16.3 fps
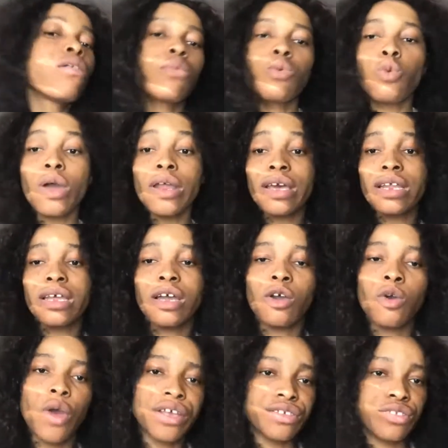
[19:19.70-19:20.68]
What other
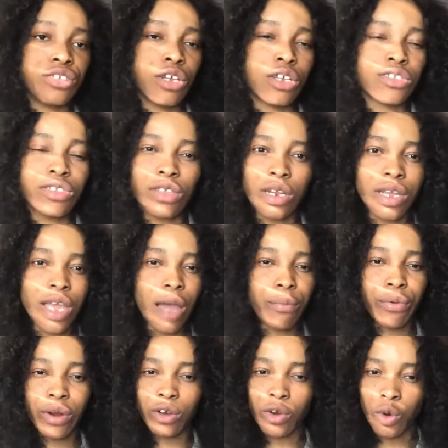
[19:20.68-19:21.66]
questions, study
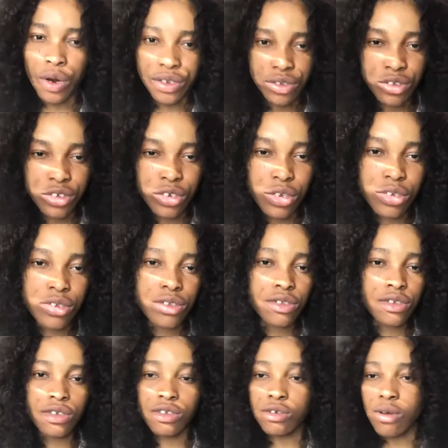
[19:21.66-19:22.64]
abroad questions,
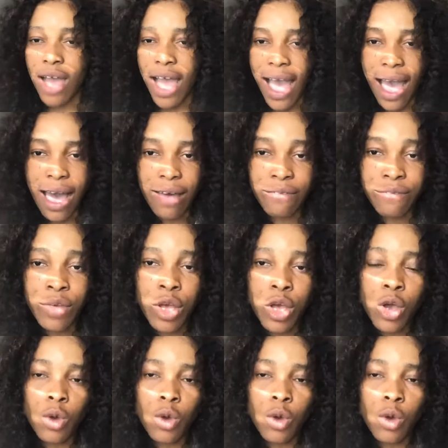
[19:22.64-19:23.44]
do you have?